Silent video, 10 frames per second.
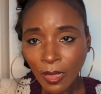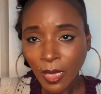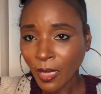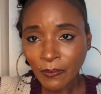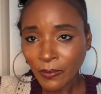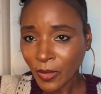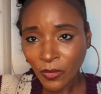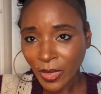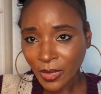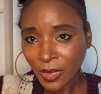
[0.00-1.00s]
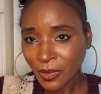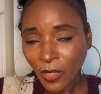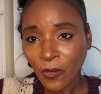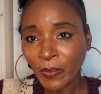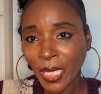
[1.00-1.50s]
I'm on a
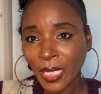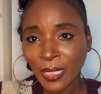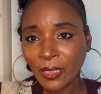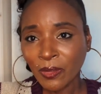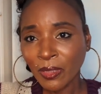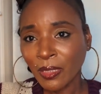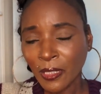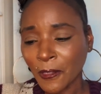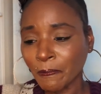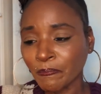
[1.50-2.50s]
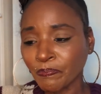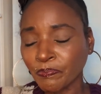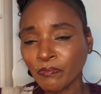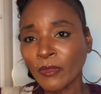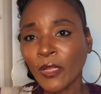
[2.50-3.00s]
no buy um,
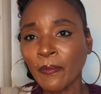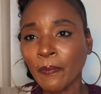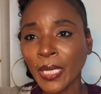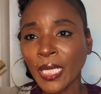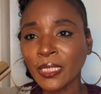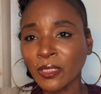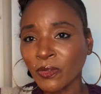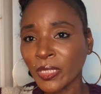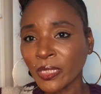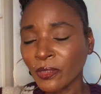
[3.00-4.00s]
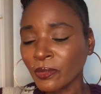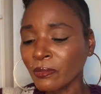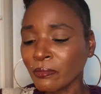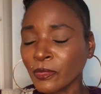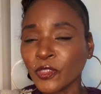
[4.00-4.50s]
body oil
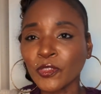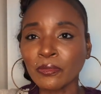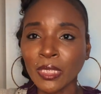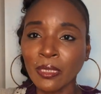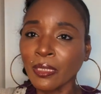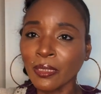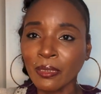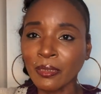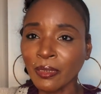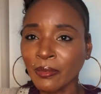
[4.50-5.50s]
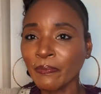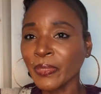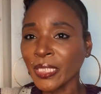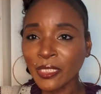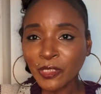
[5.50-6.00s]
uh,
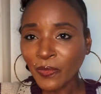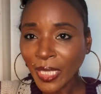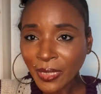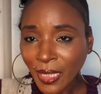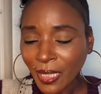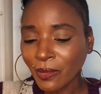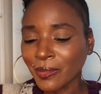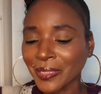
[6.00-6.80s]
binge right now.